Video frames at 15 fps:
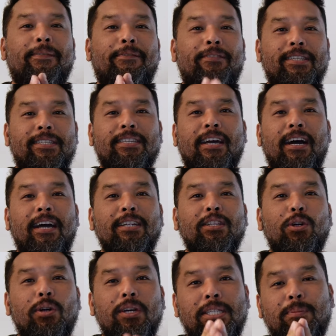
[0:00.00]

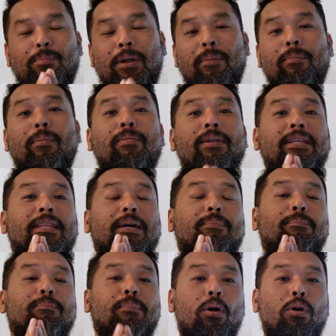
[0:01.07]
Fiscardo is probably the
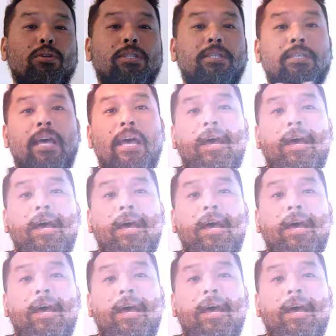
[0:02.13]
most